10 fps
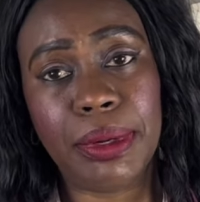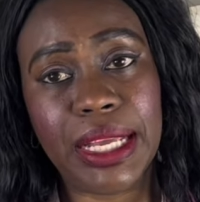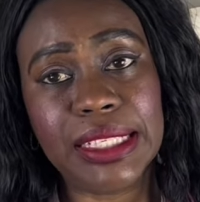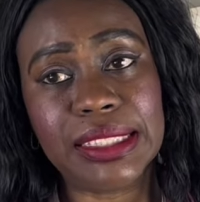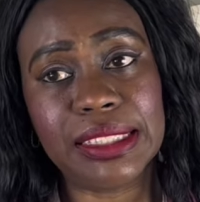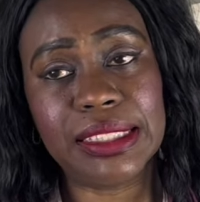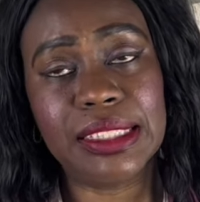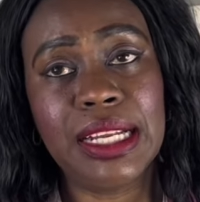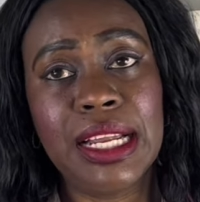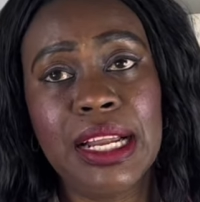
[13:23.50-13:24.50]

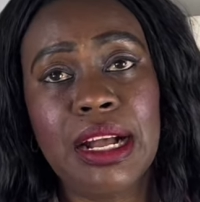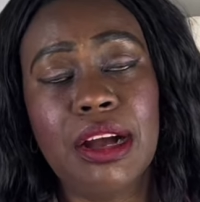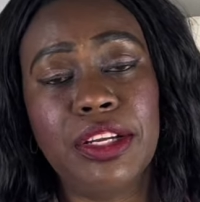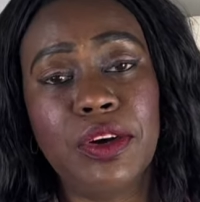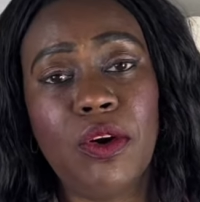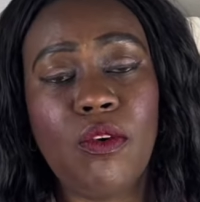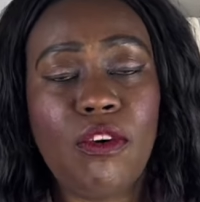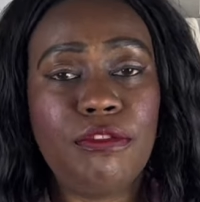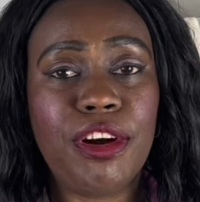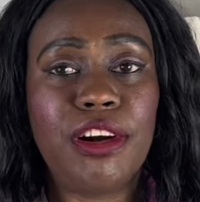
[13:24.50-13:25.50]
blazer, you know,
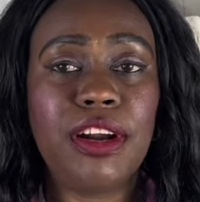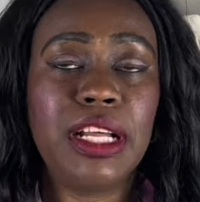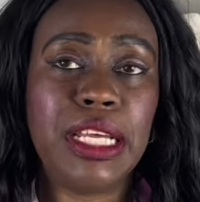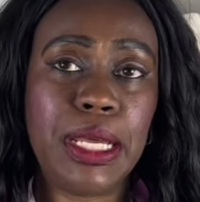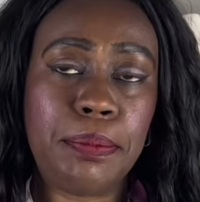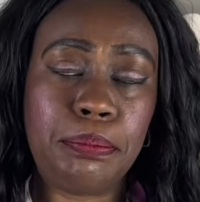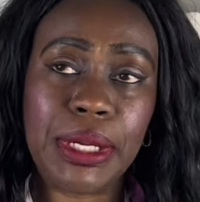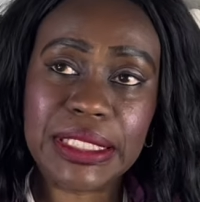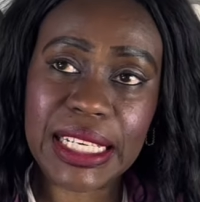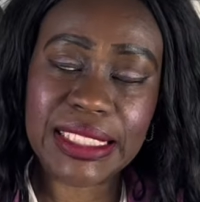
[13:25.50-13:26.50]
over a
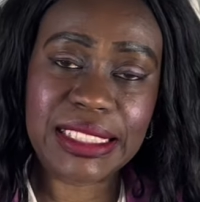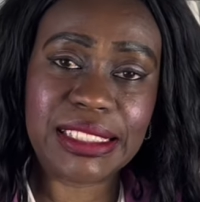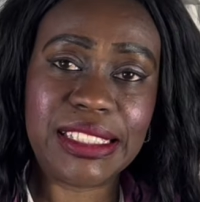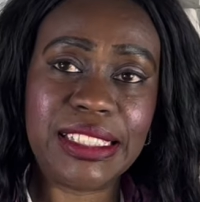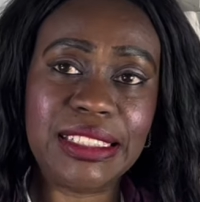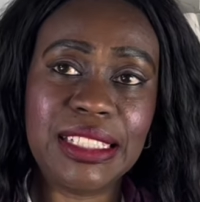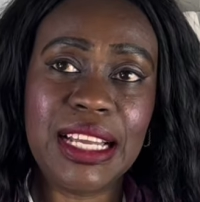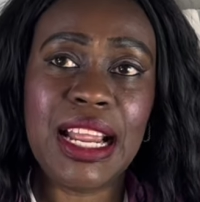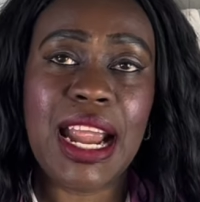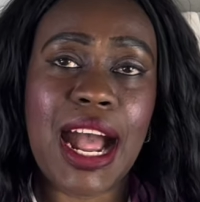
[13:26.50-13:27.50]
pleated skirt.
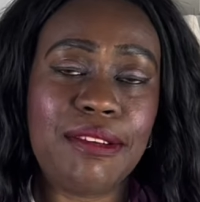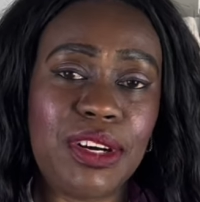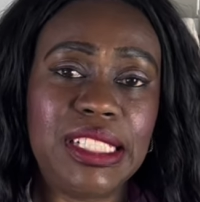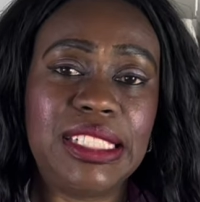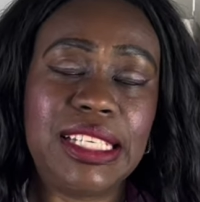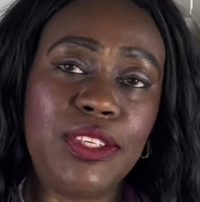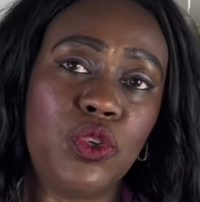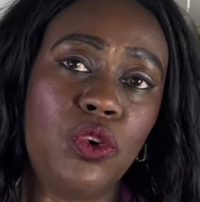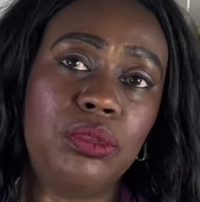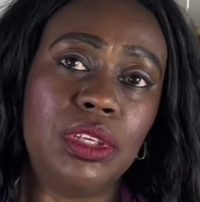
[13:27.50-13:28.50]
I've already said
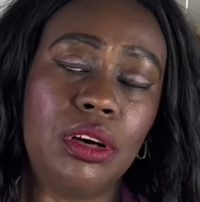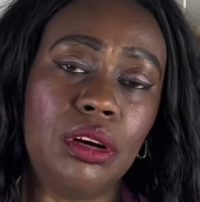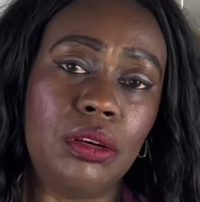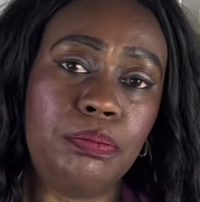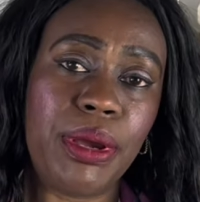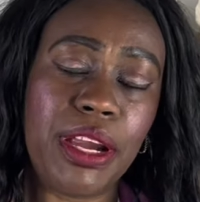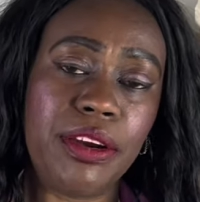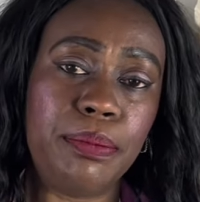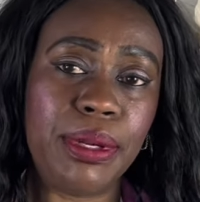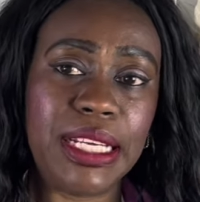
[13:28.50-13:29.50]
you could
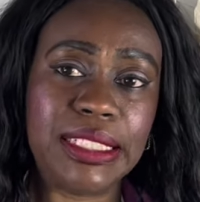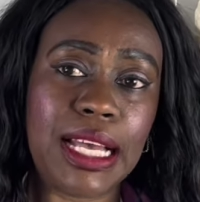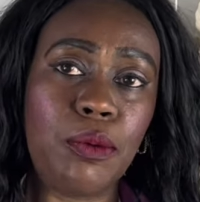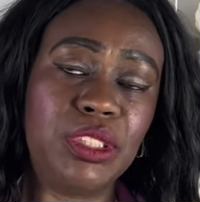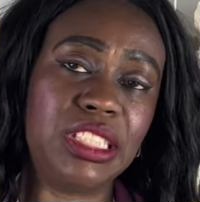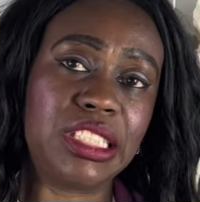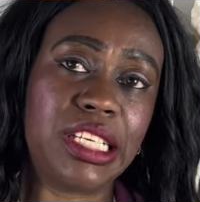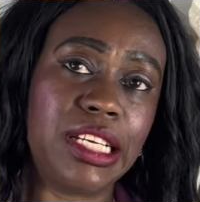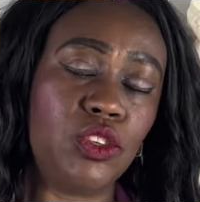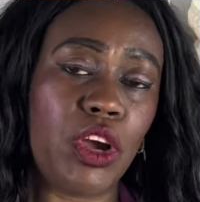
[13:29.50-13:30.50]
pair a blazer with a
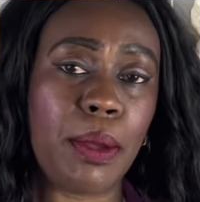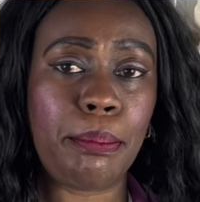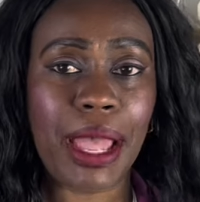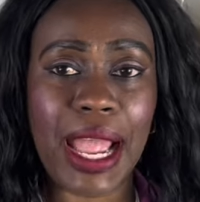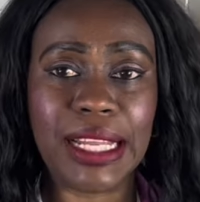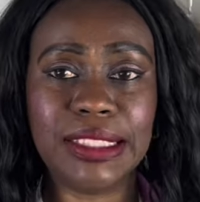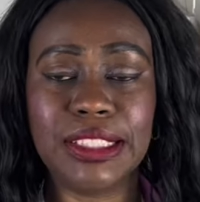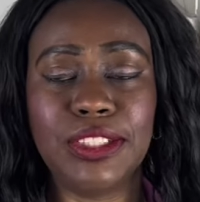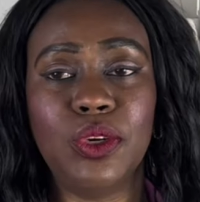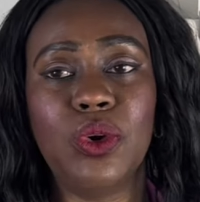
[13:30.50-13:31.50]
skirt or a
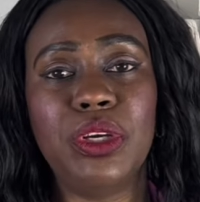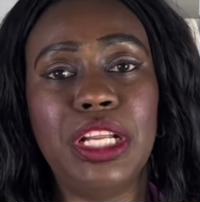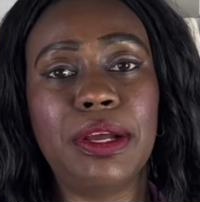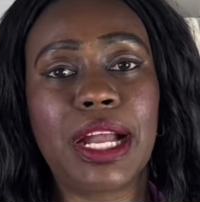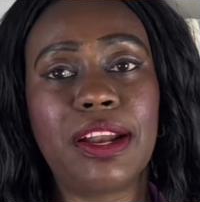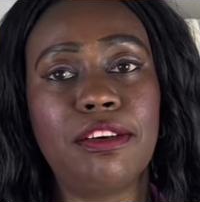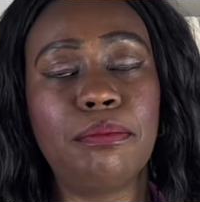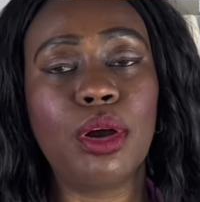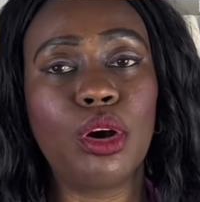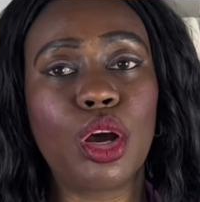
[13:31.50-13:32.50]
pant, you know, in a kind of
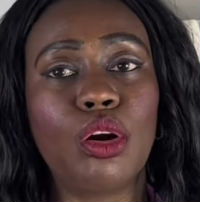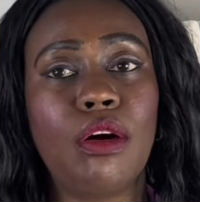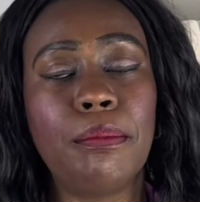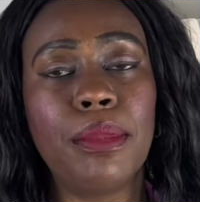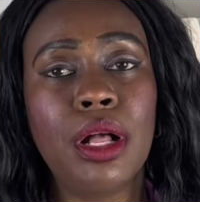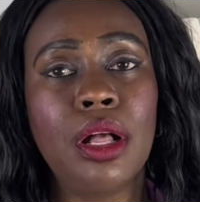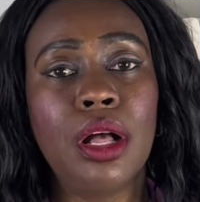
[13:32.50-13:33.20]
monochrome